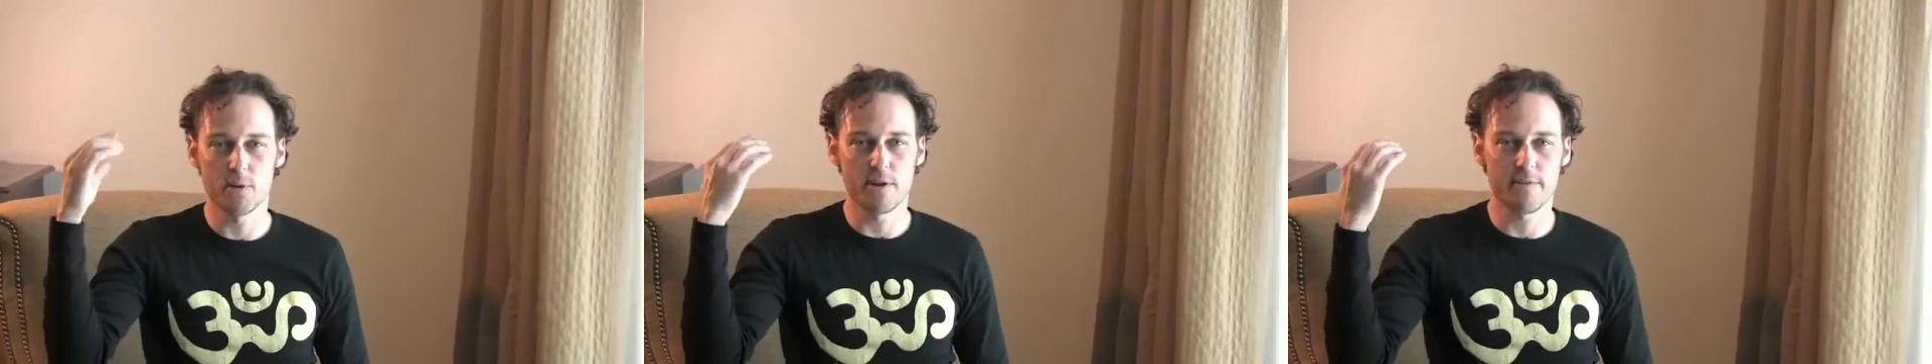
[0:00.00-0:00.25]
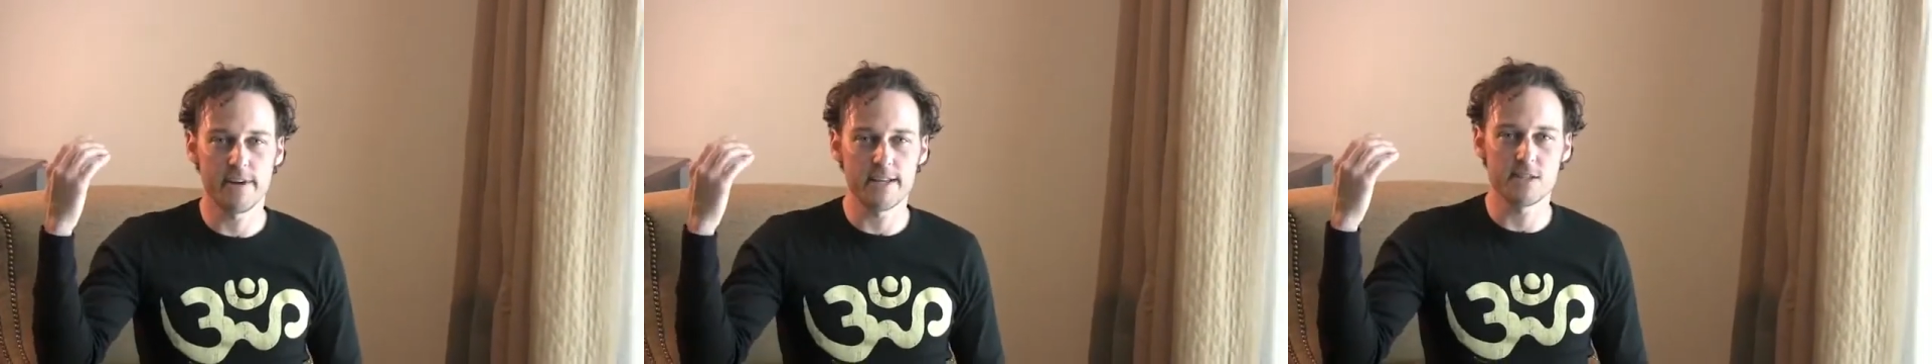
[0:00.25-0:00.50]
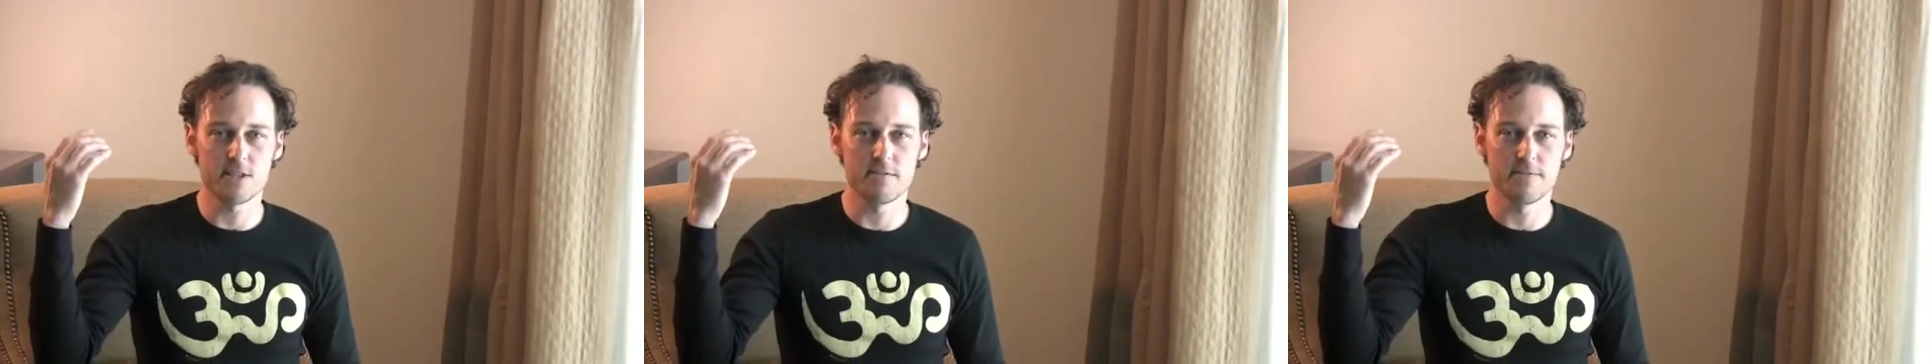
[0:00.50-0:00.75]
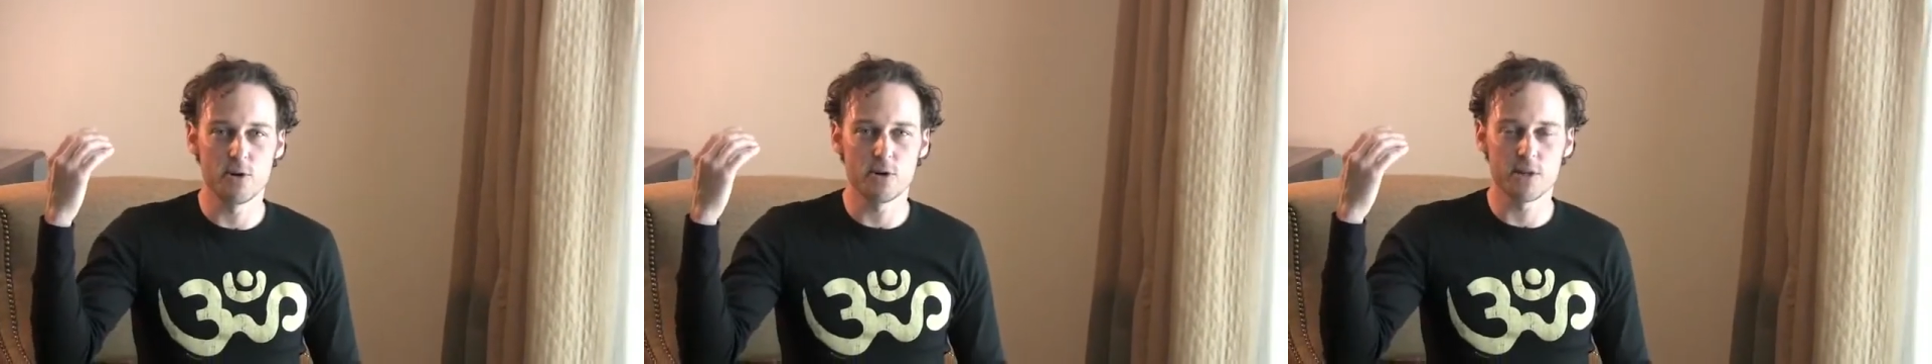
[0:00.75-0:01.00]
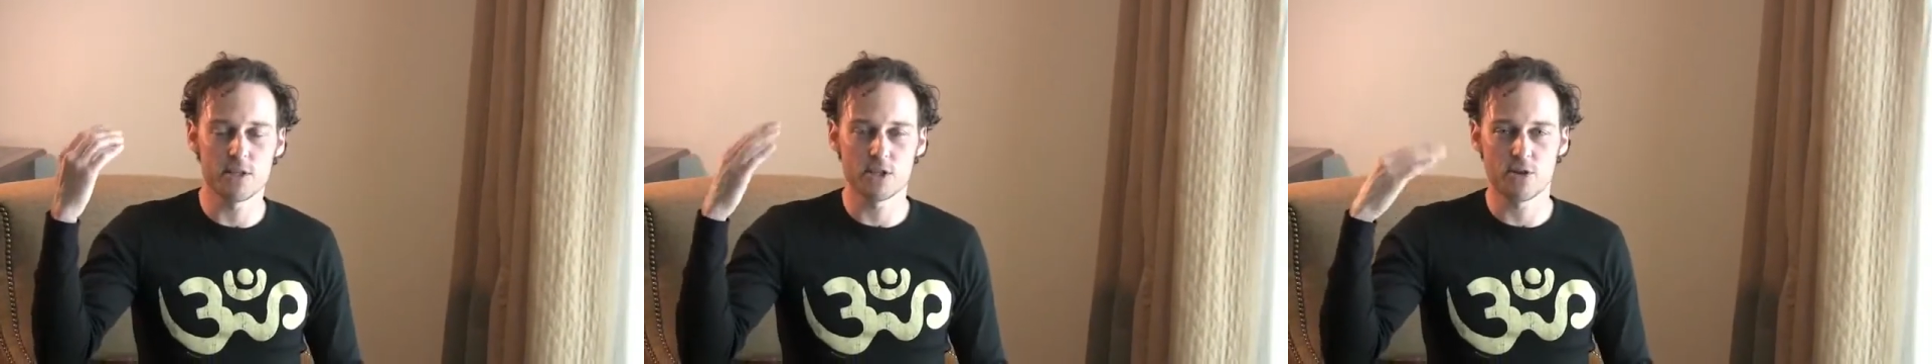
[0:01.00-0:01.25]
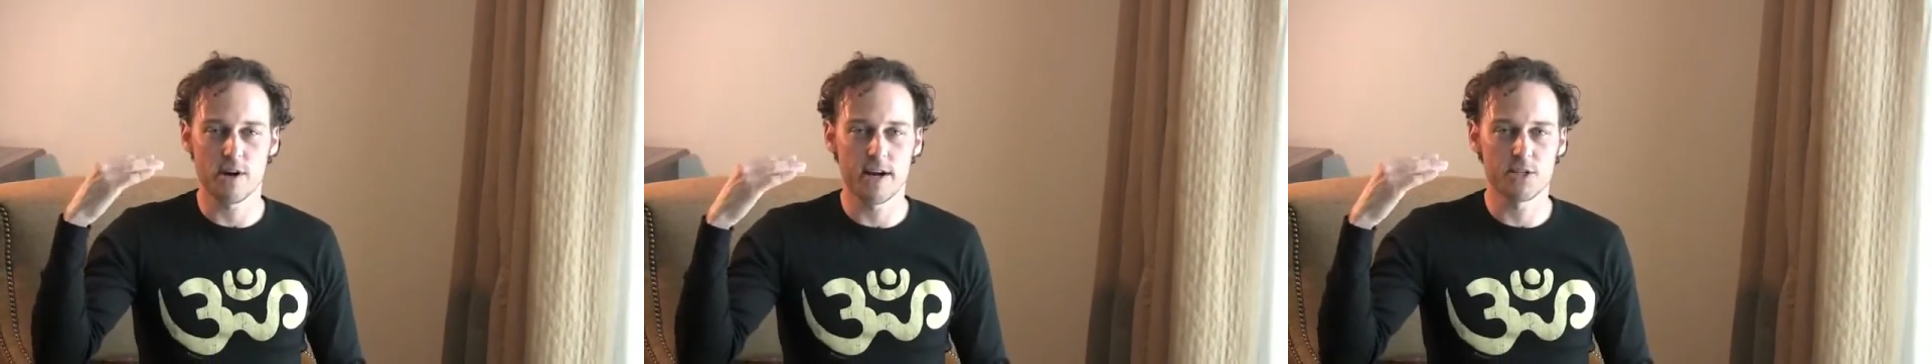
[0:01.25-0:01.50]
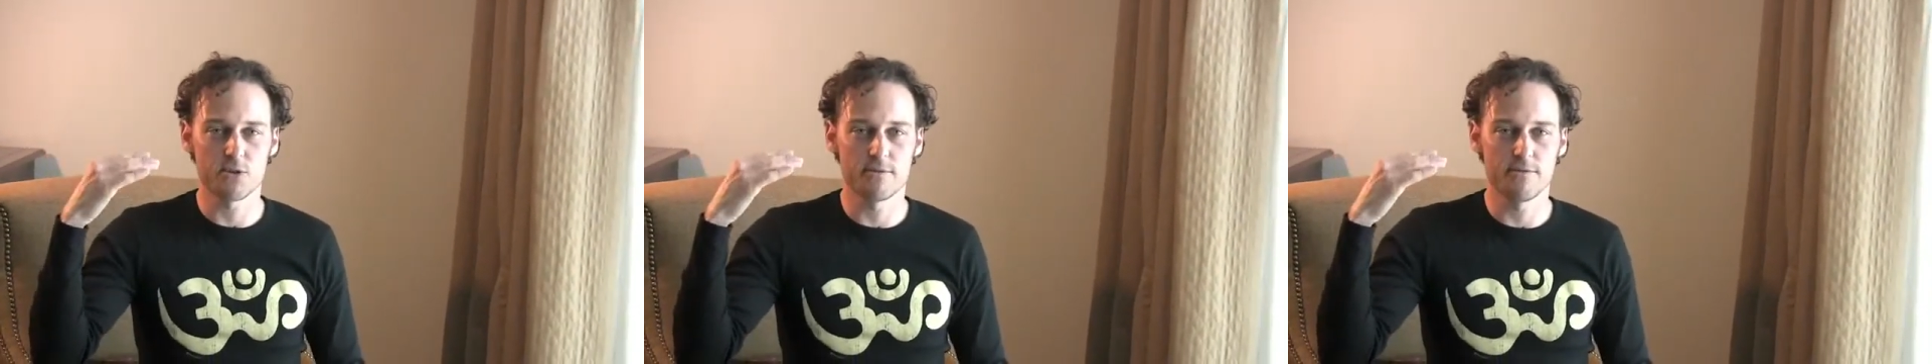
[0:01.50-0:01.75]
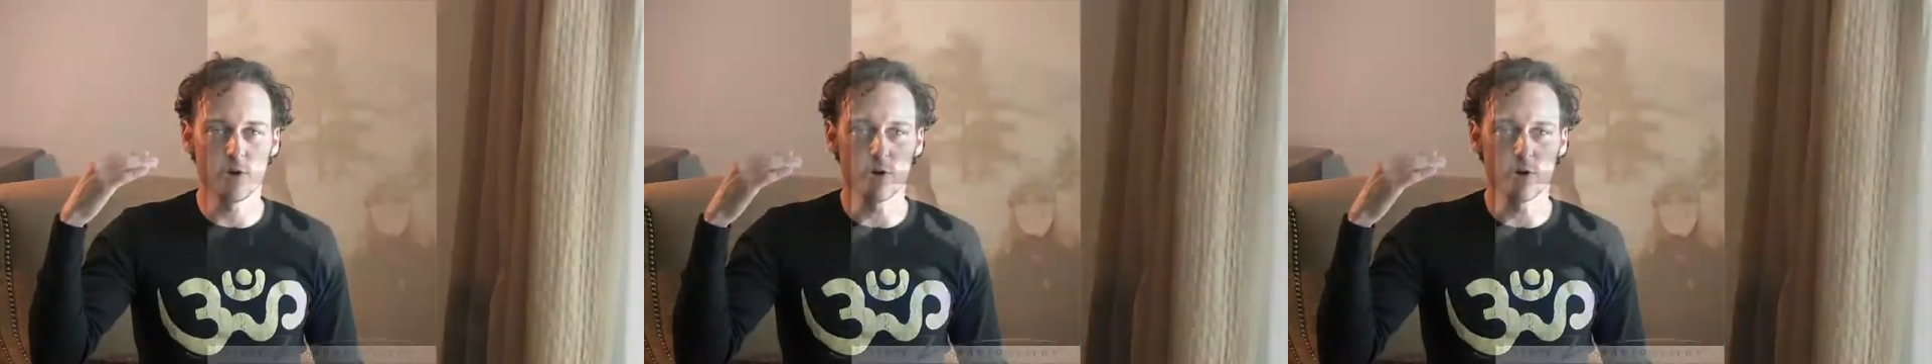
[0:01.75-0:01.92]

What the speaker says: but their face is in focus, their eyes are in